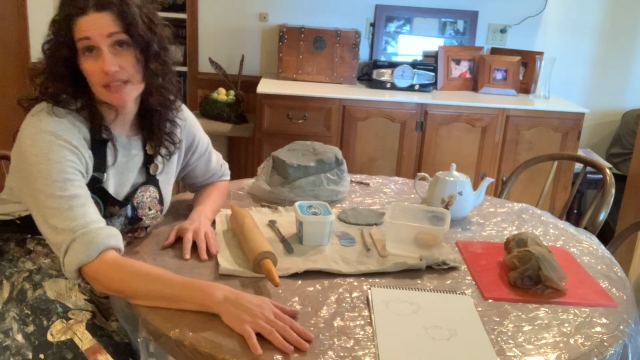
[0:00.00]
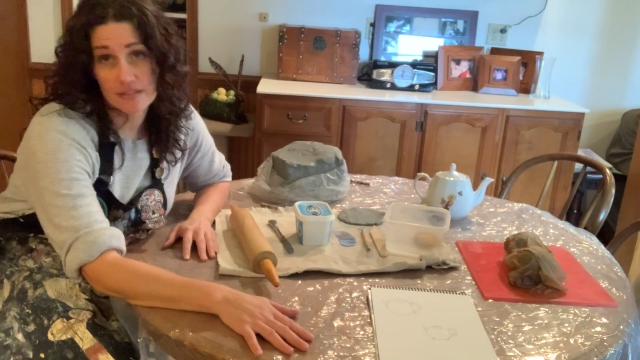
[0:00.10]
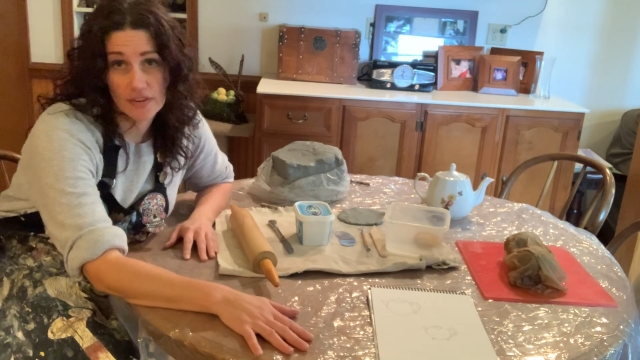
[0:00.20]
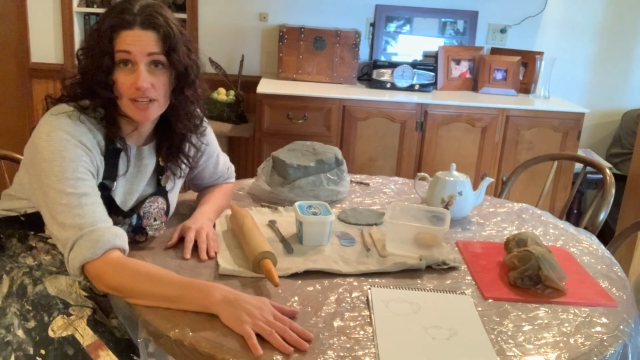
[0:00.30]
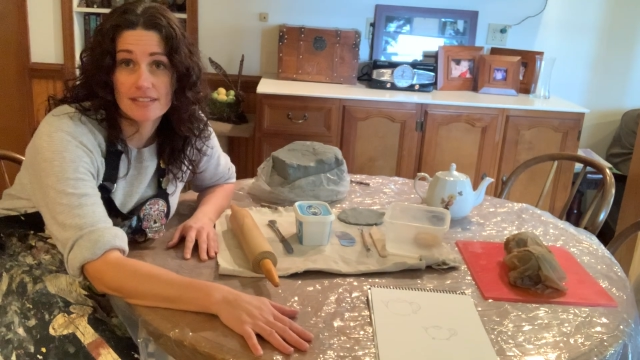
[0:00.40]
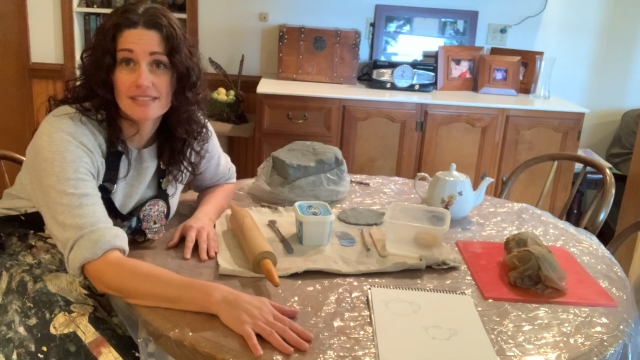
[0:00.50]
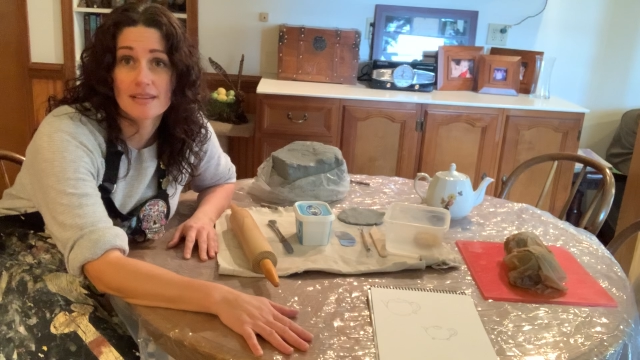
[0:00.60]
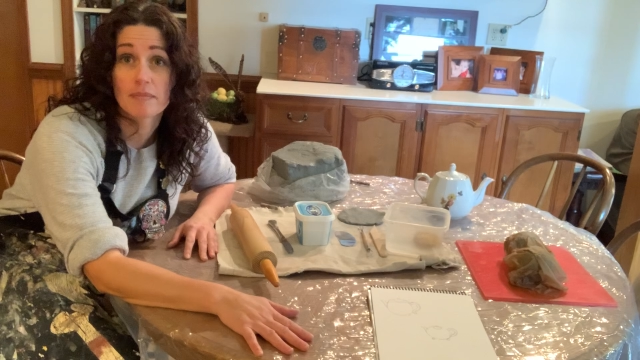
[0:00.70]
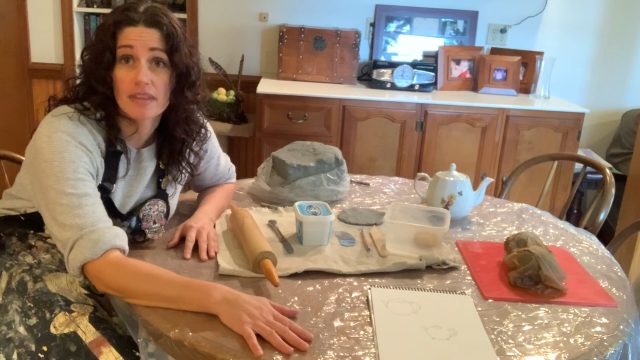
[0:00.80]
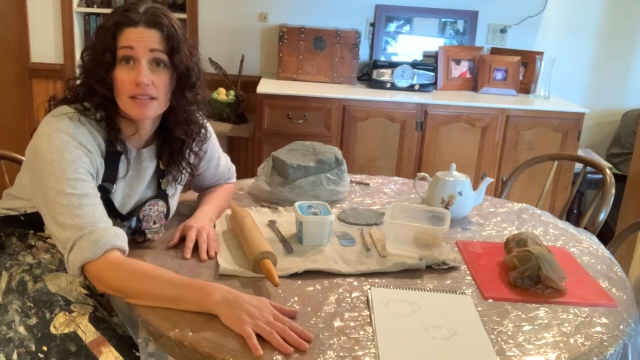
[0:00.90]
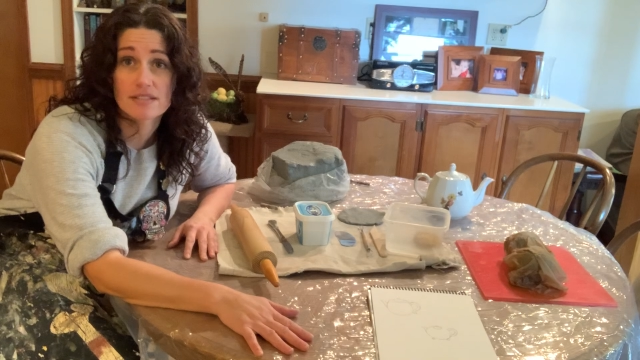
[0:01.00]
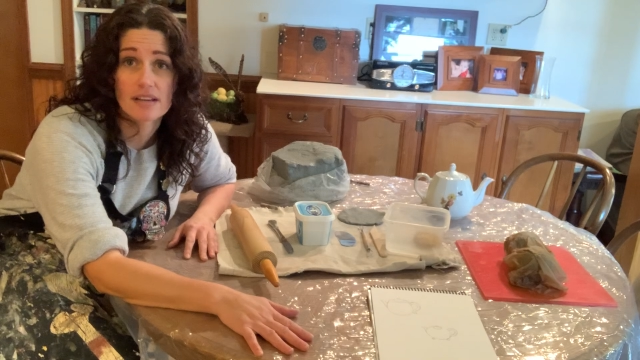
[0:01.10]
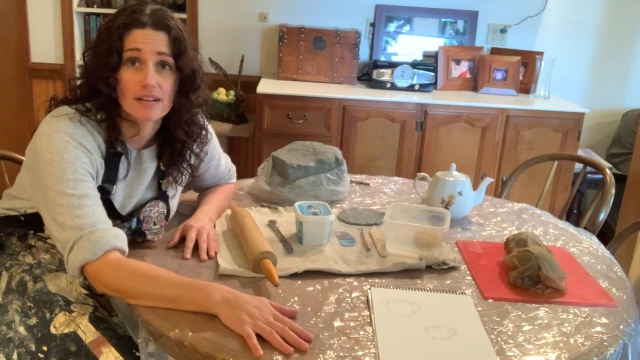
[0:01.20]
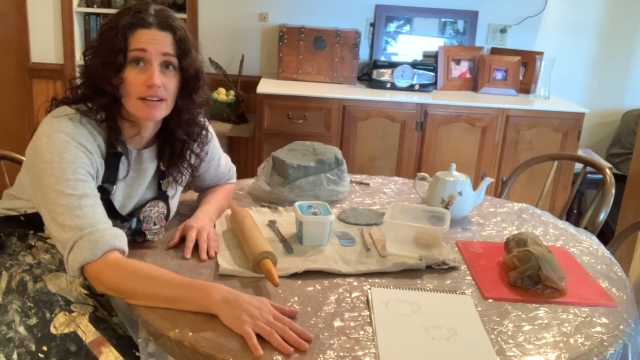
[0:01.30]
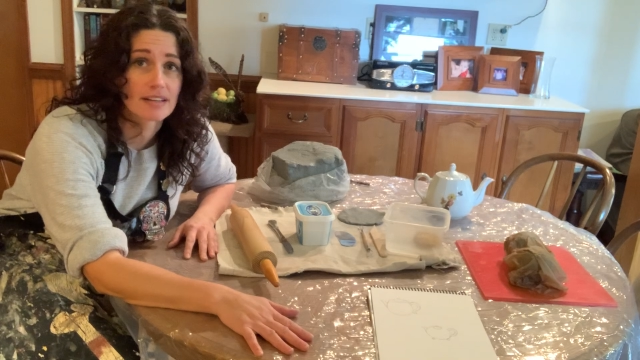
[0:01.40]
things first, some things
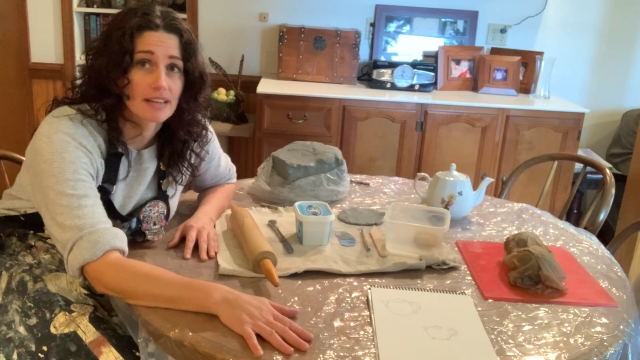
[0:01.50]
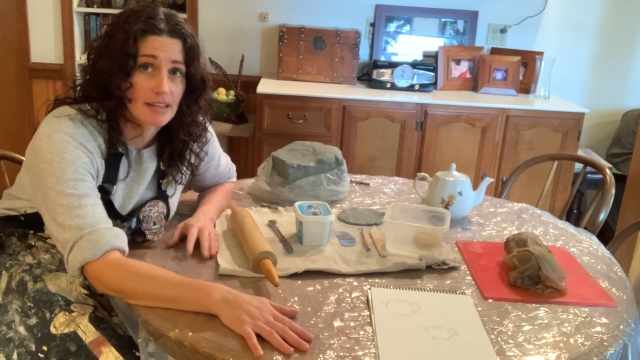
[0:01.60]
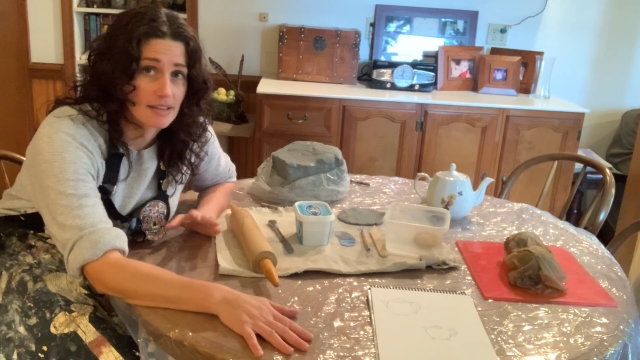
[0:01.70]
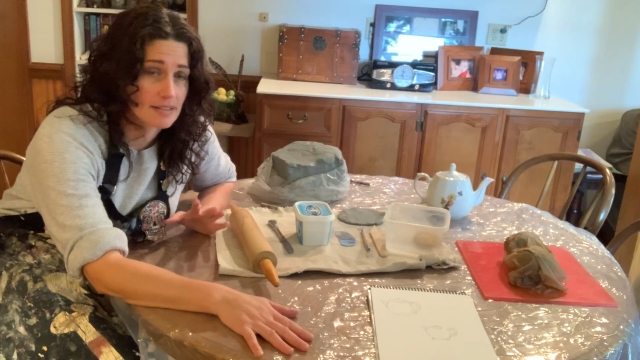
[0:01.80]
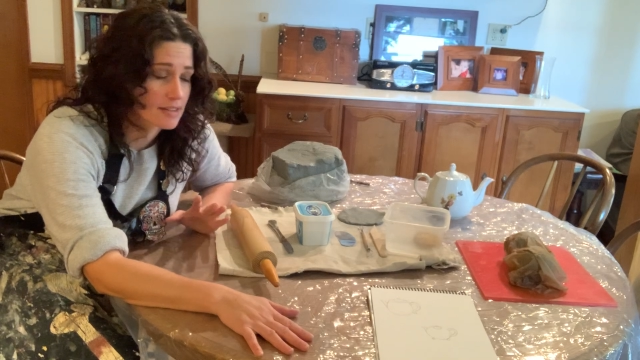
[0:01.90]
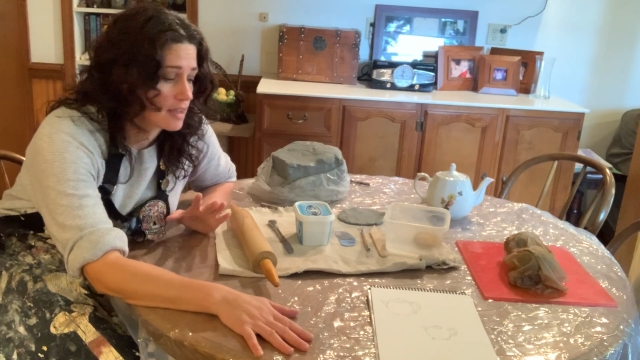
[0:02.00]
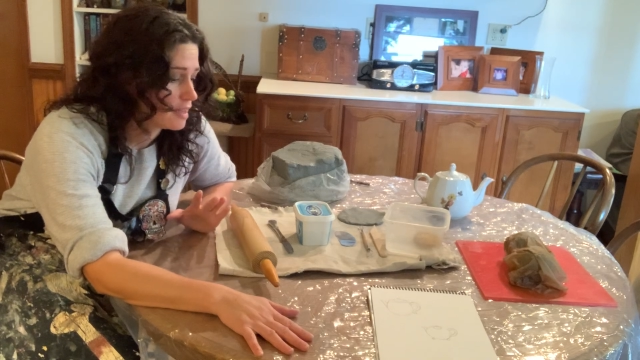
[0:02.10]
that you're gonna need.